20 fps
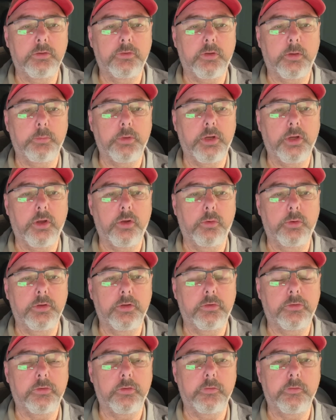So I'm going to go into
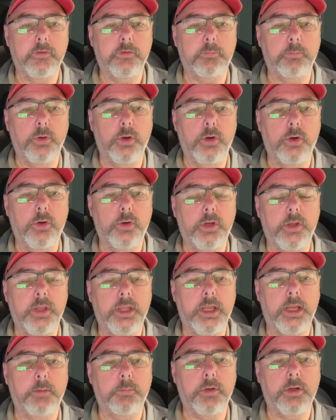service mode, and
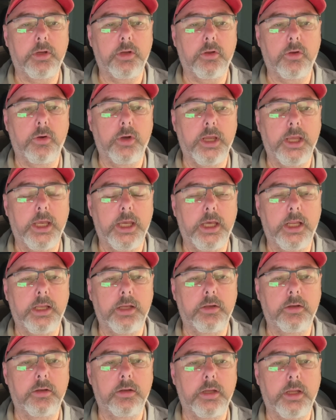then I'm going to go ahead
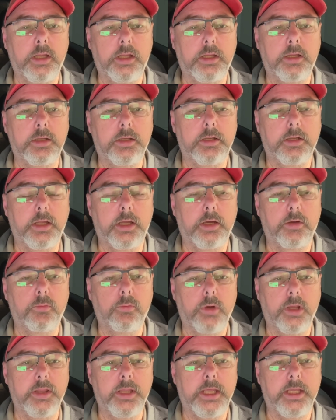and
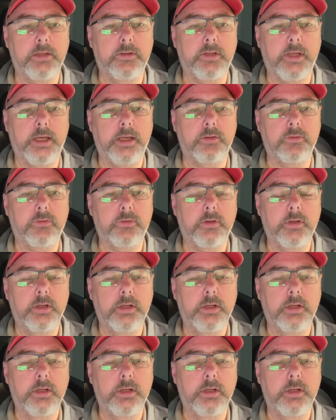run that test.